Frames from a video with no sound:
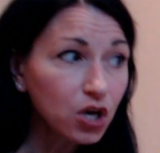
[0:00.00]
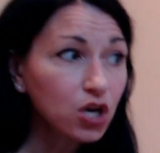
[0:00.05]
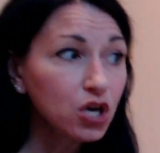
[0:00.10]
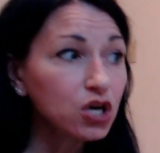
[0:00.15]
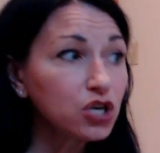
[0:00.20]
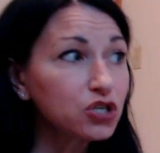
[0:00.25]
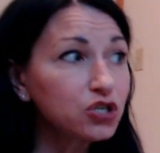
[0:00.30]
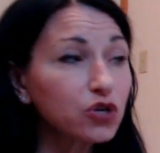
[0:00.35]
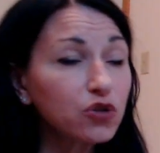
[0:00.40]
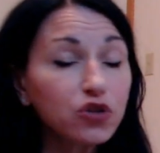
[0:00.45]

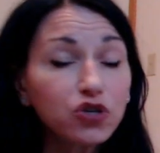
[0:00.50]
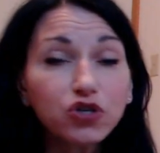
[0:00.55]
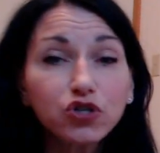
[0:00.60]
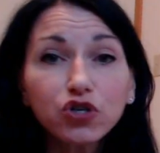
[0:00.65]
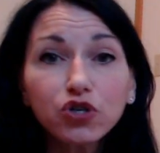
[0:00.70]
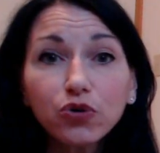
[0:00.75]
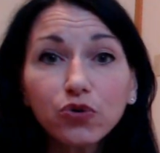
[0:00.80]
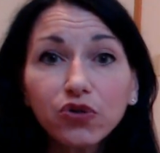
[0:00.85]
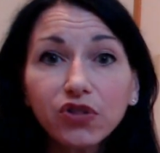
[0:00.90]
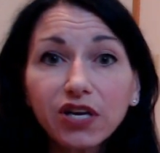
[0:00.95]
So the
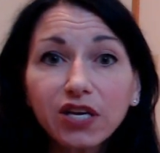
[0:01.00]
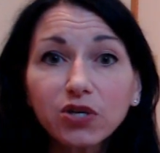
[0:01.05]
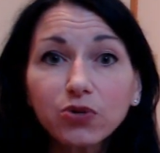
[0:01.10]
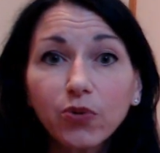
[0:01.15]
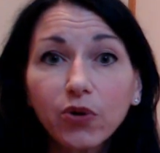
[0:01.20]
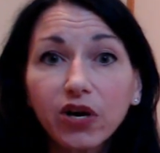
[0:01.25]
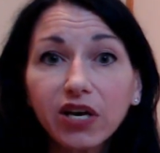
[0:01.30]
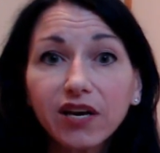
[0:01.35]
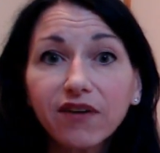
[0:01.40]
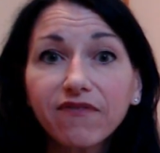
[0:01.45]
two things
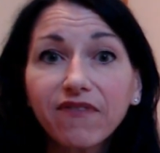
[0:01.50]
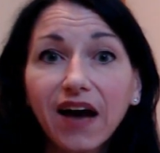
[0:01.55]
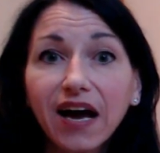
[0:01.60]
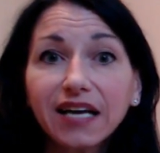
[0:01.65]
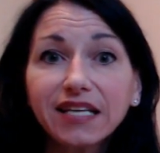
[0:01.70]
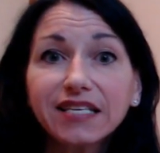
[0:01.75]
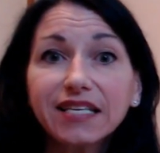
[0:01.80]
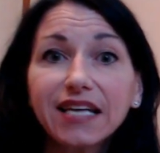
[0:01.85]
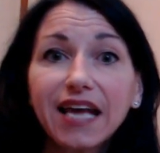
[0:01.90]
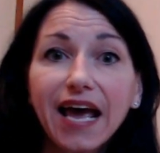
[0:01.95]
we're going to
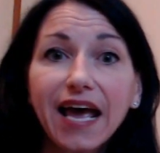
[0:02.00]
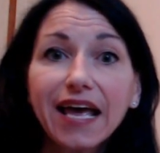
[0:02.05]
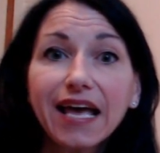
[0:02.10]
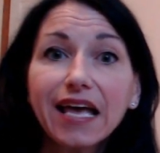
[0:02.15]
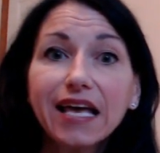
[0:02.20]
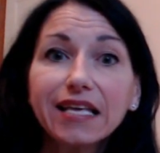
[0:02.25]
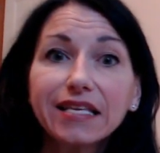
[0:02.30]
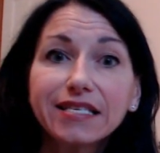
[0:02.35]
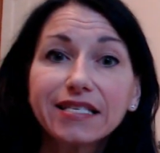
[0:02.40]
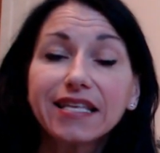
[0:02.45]
find today
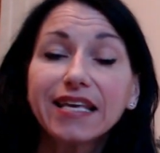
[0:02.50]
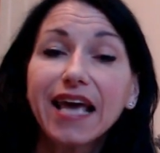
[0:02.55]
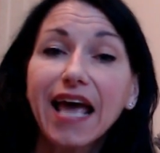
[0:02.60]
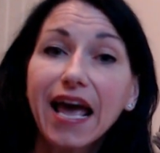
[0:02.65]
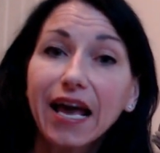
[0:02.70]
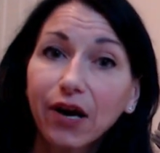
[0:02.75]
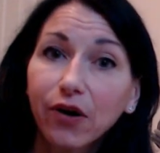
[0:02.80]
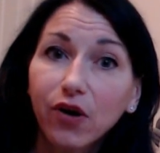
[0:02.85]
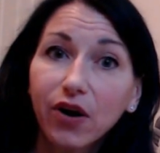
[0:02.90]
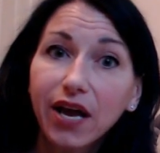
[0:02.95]
is the
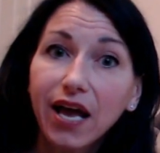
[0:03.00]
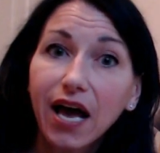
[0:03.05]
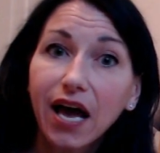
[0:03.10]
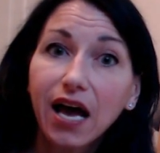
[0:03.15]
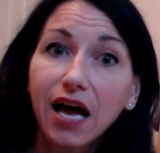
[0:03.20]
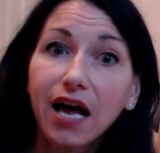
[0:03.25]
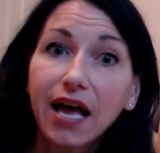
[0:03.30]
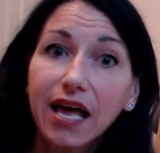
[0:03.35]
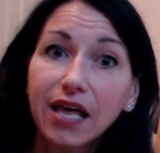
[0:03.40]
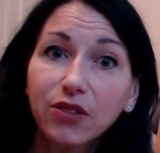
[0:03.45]

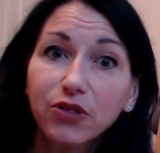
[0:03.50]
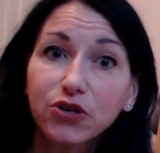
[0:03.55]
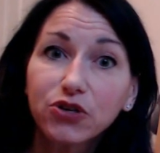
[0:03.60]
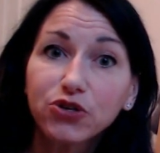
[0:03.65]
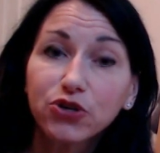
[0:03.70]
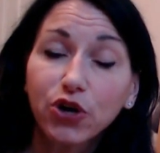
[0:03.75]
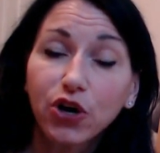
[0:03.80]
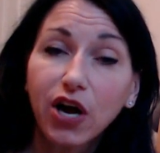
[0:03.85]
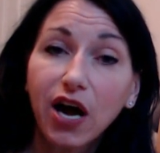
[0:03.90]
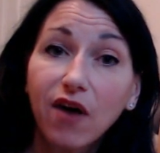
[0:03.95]
area and the
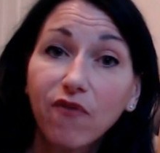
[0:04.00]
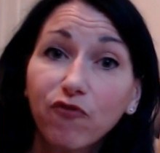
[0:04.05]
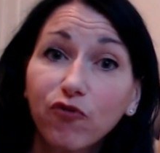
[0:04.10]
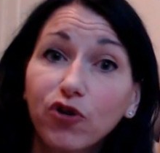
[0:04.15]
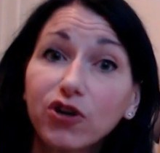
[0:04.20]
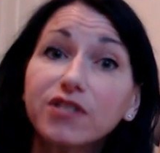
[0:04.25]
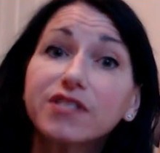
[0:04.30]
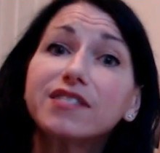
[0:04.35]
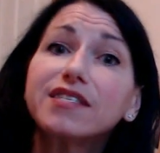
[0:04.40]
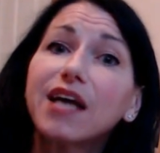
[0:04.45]

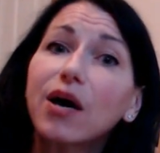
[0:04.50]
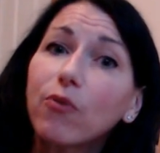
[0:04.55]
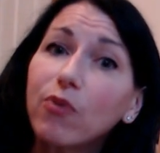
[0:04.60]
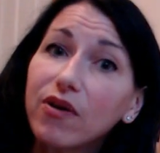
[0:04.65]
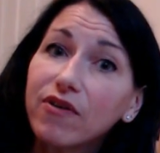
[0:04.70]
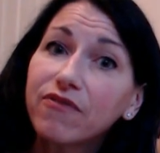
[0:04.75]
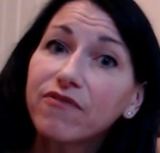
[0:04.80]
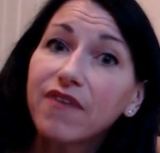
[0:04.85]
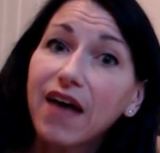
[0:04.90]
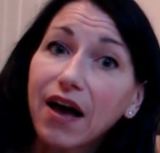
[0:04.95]
circumference. Now
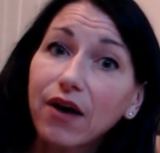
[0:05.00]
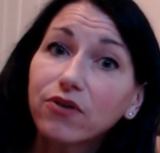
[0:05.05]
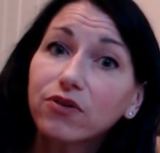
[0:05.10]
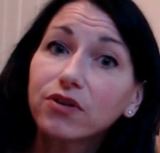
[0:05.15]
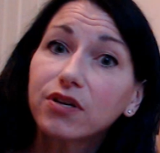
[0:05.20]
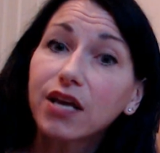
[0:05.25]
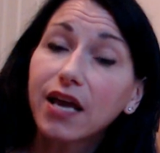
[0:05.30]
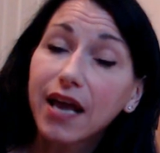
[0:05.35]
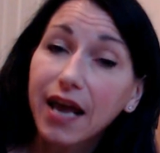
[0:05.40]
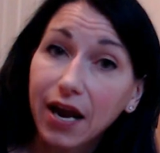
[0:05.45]
we
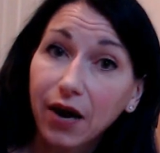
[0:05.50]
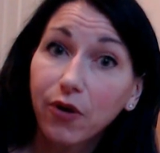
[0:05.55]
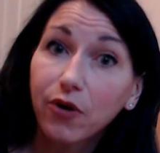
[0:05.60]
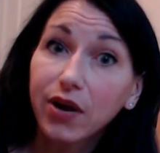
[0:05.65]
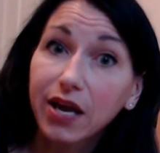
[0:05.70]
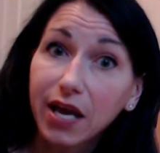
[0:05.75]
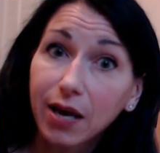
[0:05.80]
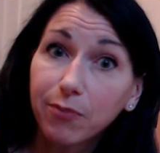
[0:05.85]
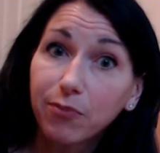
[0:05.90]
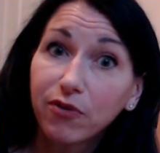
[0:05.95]
found
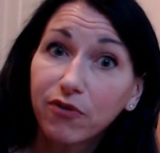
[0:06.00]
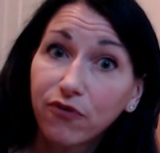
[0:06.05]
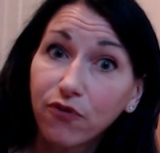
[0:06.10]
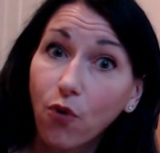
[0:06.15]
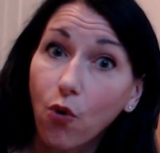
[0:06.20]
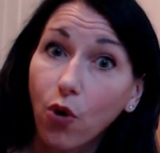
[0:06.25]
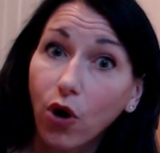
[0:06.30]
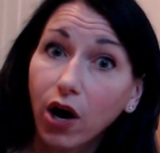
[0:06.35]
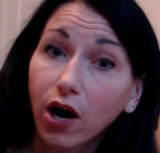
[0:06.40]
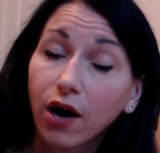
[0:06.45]
area
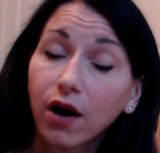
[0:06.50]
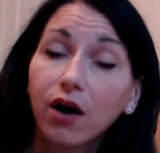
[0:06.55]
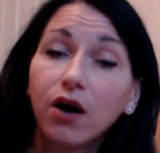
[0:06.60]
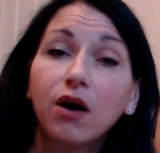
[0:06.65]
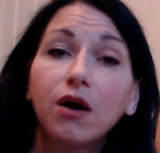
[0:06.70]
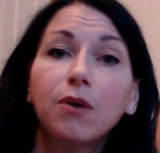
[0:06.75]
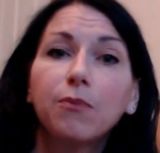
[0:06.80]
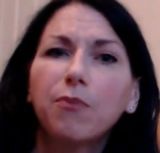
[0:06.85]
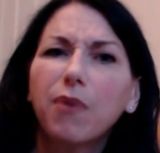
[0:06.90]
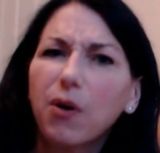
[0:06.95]
before,
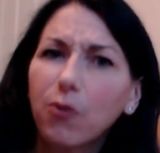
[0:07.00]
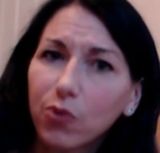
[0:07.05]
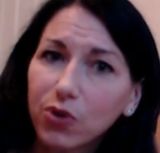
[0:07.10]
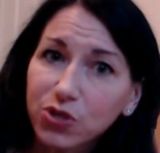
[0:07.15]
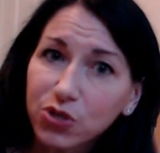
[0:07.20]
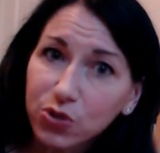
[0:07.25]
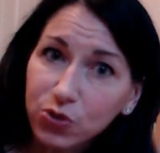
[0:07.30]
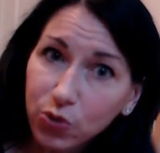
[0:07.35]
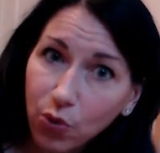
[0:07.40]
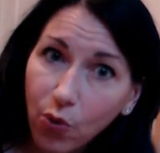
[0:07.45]
but with
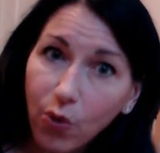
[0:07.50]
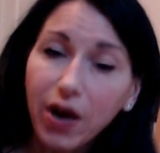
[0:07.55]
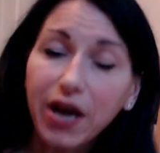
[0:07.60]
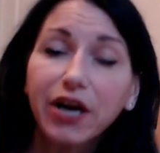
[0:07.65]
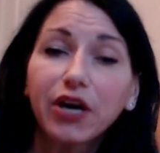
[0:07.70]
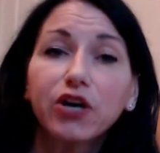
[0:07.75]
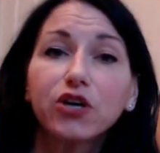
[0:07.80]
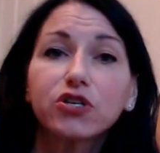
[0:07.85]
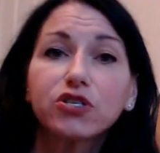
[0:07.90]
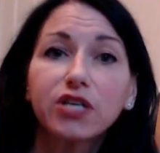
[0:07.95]

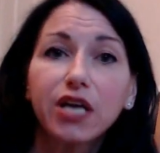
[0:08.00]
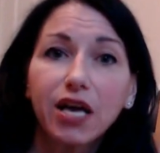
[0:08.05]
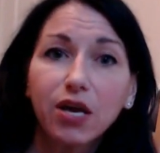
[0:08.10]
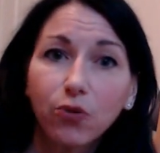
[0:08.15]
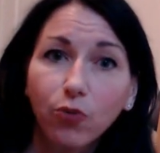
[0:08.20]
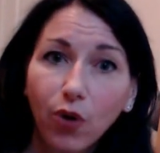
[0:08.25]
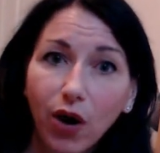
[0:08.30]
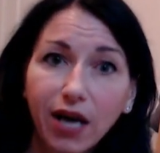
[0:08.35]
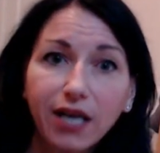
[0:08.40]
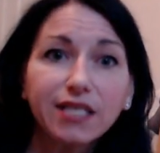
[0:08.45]
squares
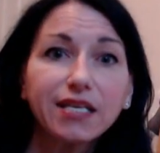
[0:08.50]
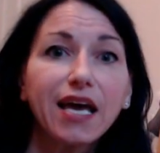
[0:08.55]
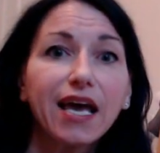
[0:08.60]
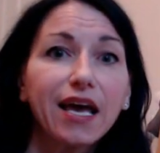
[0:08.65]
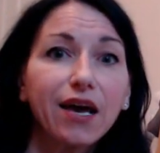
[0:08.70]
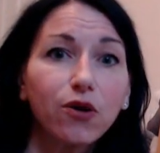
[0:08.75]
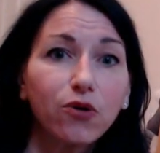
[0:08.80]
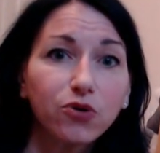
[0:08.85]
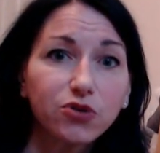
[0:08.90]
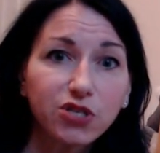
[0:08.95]
and
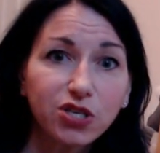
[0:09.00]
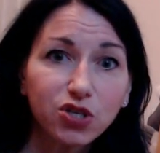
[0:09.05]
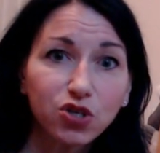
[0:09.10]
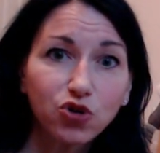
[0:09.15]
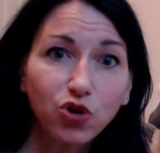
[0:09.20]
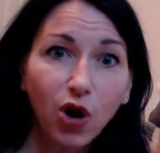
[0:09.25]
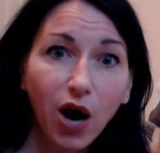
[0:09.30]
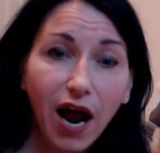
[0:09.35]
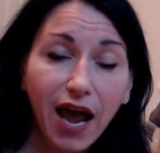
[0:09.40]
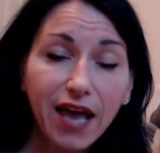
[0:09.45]
rectangles and
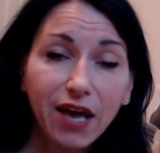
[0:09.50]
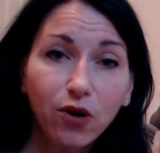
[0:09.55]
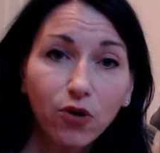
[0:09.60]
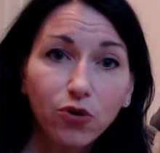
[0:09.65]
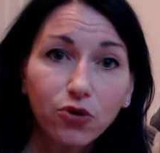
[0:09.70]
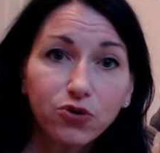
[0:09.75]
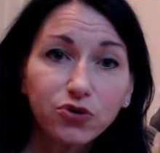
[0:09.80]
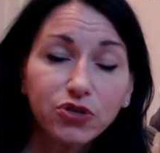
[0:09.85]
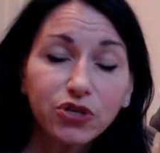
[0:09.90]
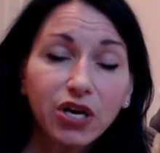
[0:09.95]

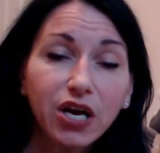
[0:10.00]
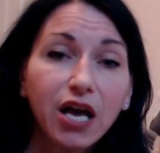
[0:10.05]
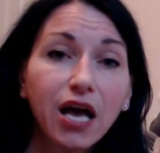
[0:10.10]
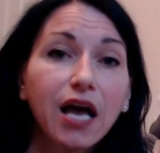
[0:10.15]
triangles.